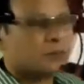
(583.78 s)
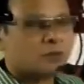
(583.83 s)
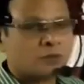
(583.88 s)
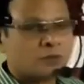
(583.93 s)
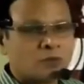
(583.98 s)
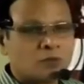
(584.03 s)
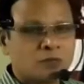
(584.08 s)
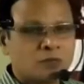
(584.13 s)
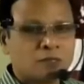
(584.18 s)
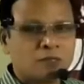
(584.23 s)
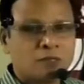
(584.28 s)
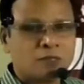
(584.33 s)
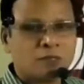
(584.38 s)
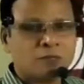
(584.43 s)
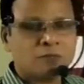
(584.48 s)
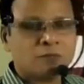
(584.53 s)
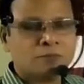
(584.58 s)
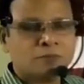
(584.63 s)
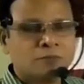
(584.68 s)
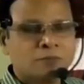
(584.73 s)
in the body,
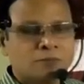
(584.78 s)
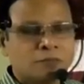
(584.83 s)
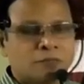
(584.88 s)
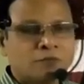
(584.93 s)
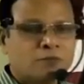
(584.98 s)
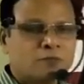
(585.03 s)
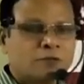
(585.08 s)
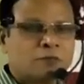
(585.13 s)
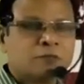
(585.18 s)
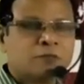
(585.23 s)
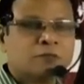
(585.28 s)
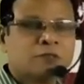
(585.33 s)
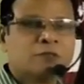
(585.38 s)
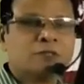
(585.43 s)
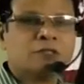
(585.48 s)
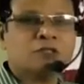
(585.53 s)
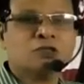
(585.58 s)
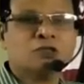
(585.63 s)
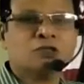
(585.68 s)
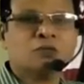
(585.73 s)
but from the
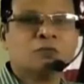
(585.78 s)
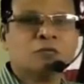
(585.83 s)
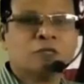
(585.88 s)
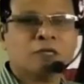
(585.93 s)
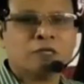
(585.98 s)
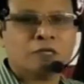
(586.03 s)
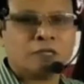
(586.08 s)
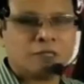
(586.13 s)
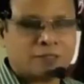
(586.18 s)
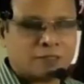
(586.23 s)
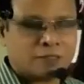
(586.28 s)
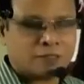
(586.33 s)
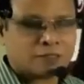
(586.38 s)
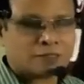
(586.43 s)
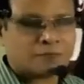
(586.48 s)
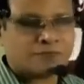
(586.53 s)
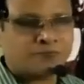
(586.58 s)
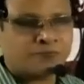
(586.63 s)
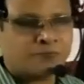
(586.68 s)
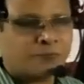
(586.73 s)
three germinal
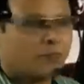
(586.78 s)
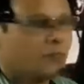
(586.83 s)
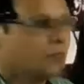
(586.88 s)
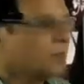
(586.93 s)
layers.